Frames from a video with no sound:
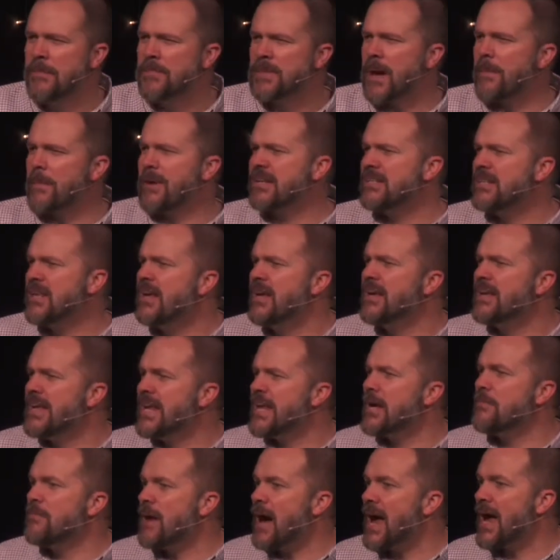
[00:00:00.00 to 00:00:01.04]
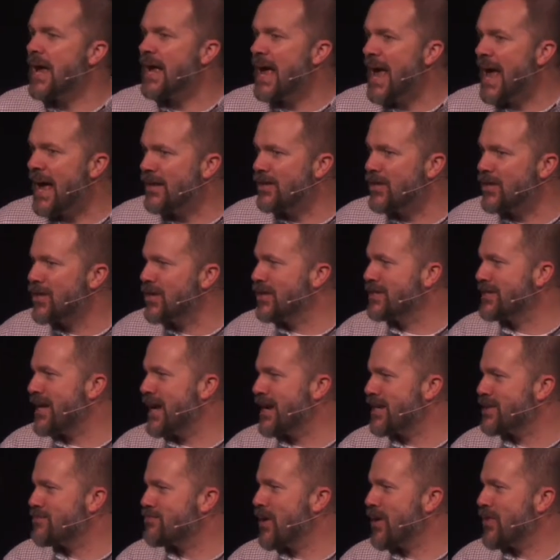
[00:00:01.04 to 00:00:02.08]
I mean, Nehemiah had the goods on
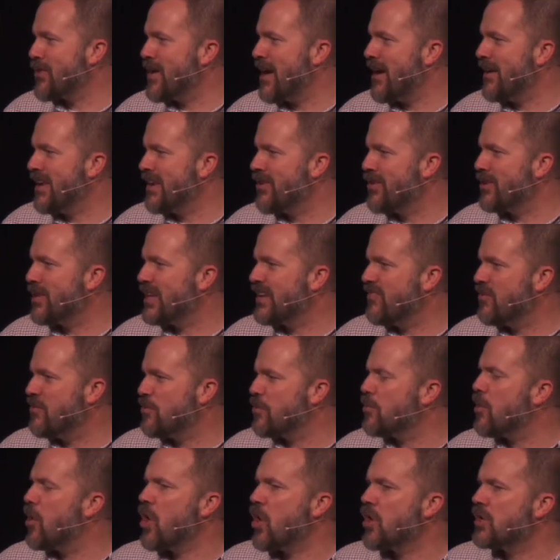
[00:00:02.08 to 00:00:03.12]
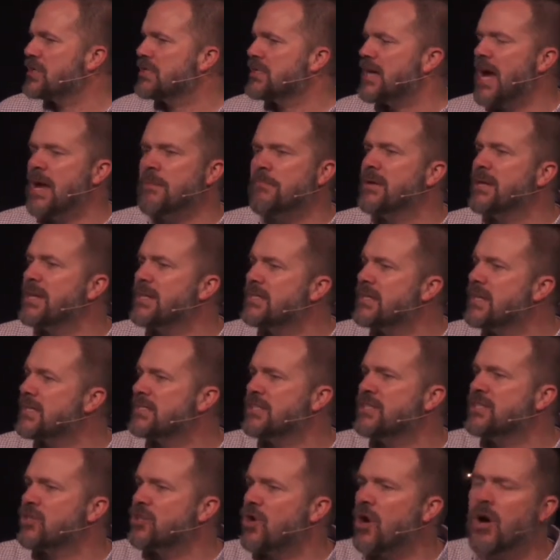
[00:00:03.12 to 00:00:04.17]
his brother now. He could have given him a hard time, but he
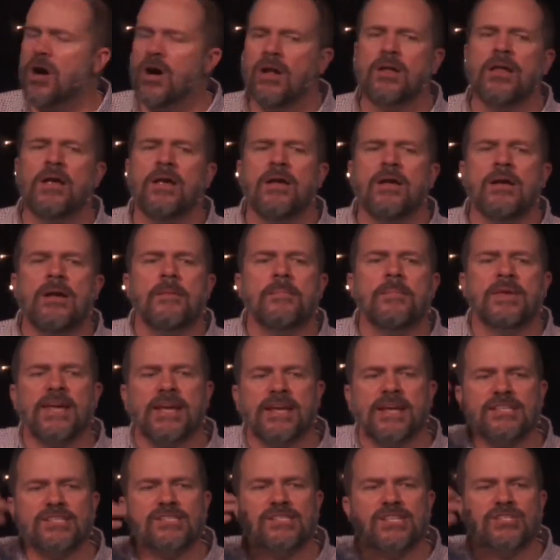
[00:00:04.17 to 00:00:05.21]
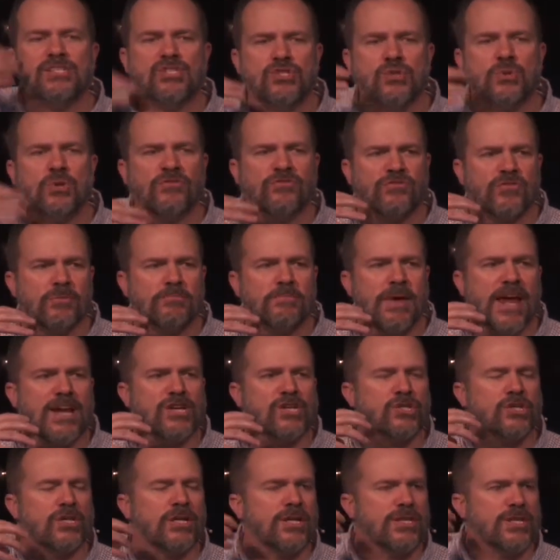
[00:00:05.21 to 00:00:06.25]
doesn't at all. He gets this new
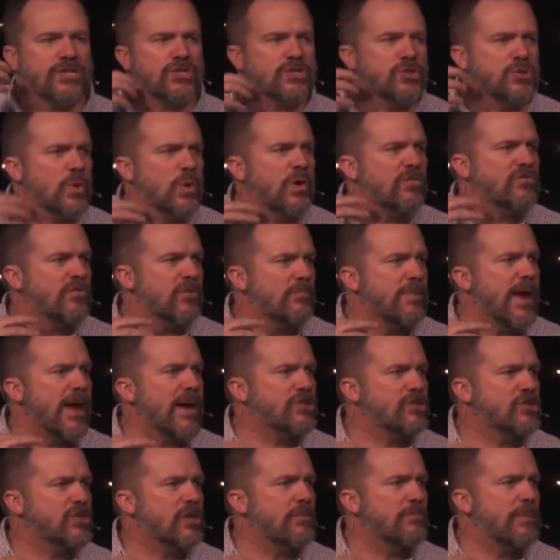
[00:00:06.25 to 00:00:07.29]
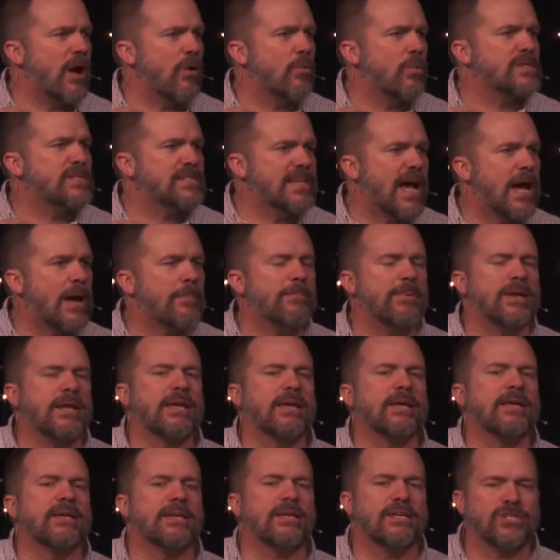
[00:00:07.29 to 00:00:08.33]
information, and this new information about what's
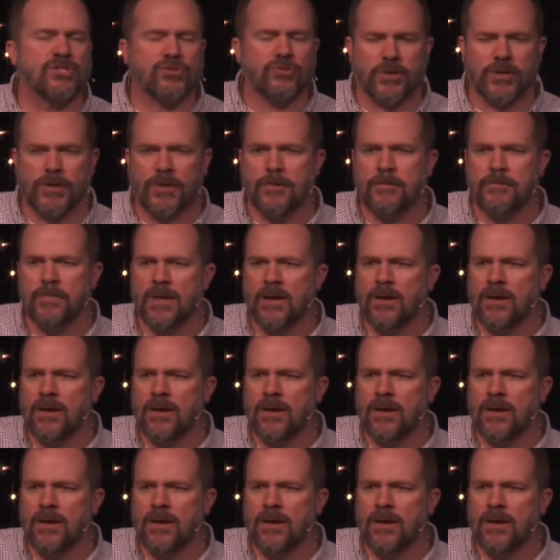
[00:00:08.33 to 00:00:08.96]
happening in Israel